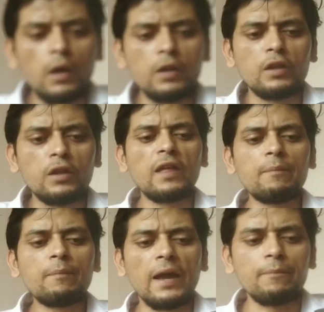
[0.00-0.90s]
At the
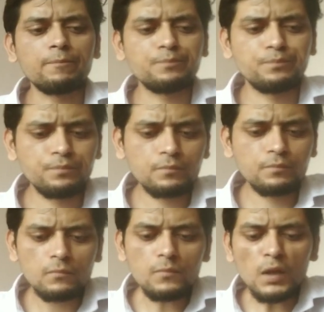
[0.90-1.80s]
same time,
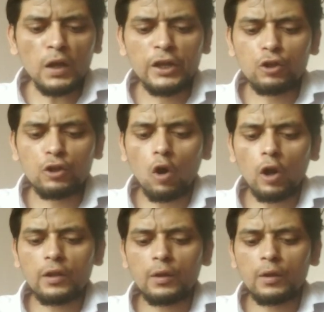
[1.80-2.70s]
he
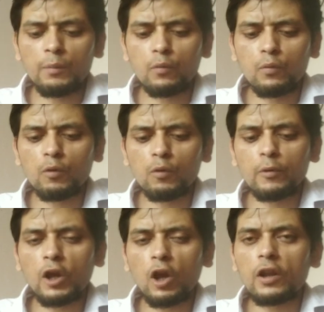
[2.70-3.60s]
was
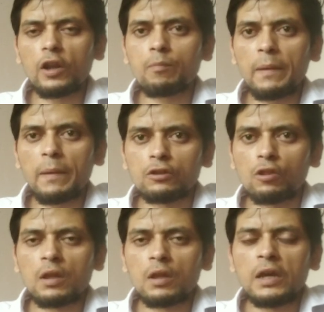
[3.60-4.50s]
putting on his
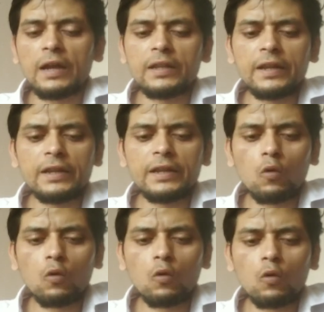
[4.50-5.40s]
pants, and then he
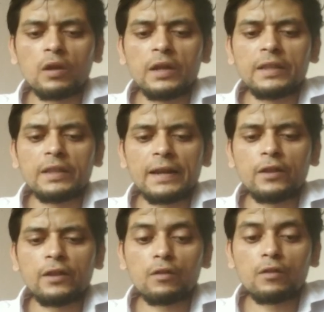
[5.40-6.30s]
noticed that
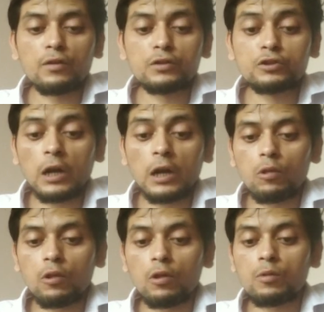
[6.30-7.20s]
his
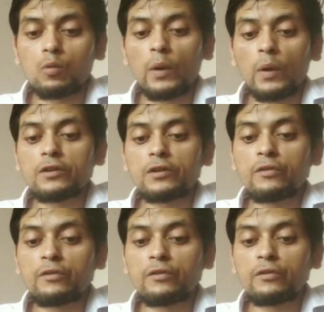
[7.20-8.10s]
trousers went
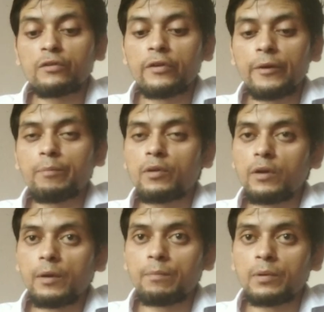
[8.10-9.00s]
rip, rip,
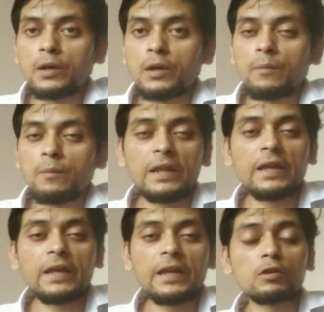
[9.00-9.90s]
rip, meaning
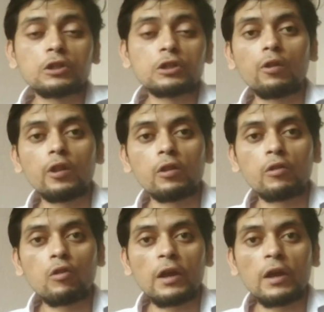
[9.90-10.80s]
his trousers also
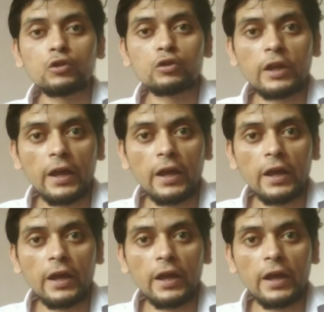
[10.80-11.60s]
started to tear.